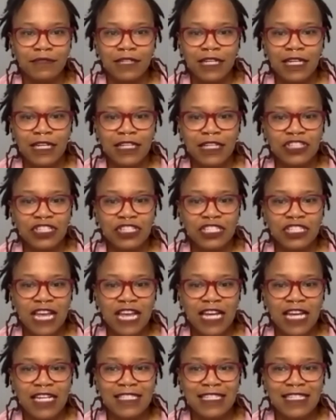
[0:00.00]
just
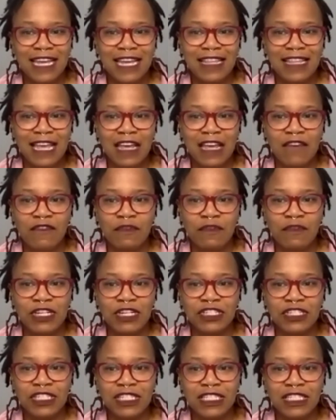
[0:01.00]
kind of take that
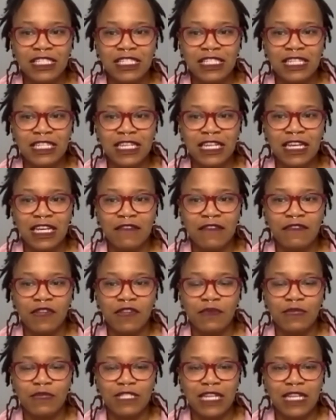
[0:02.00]
information and see if there
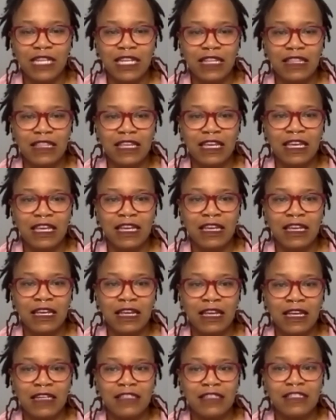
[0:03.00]
was anything
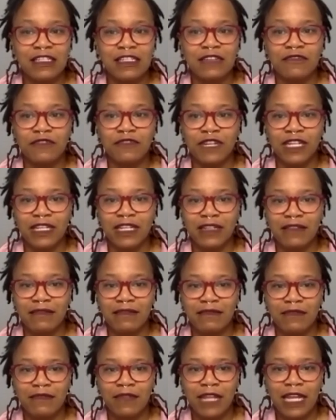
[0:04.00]
different.
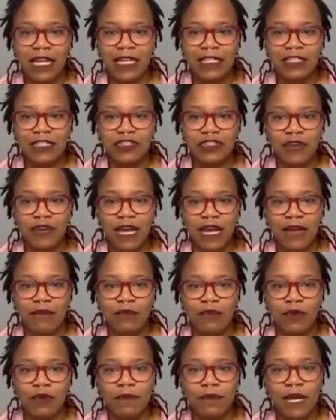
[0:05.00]
Like, did you add
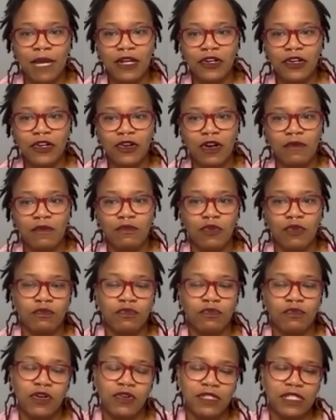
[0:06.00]
more butter or more
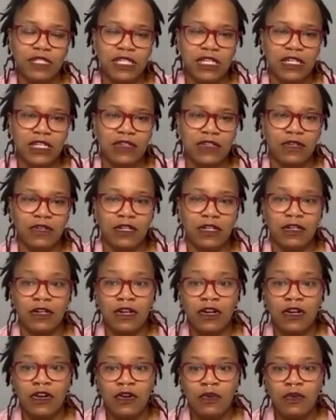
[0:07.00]
protein, or
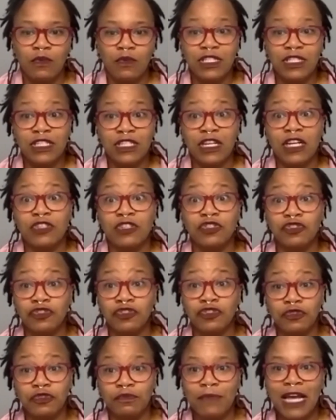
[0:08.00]
was it a
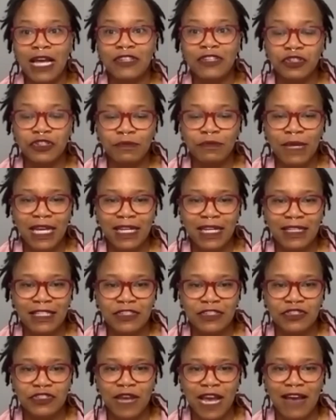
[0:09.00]
true measurement? Did
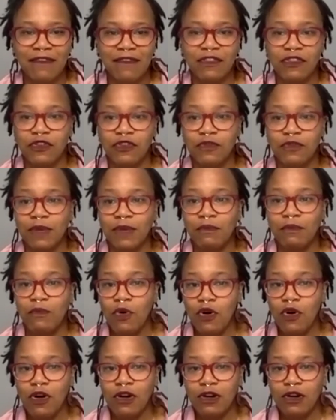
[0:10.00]
you have a little bit
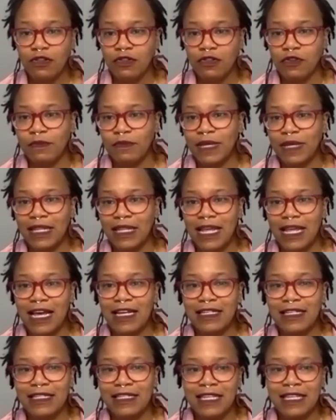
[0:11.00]
more or a little bit
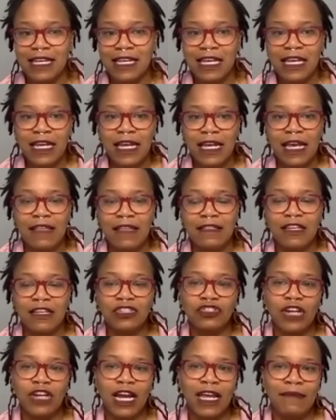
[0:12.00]
less? And then
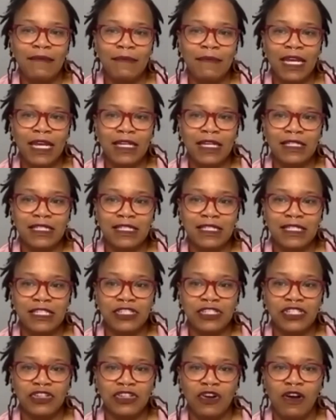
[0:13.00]
try and make a
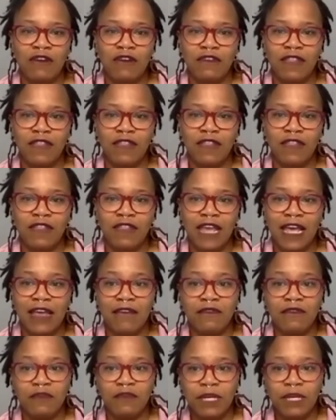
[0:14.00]
decision off of that
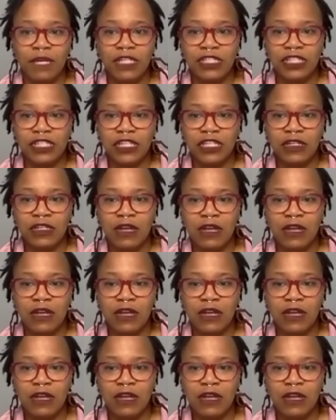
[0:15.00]
information.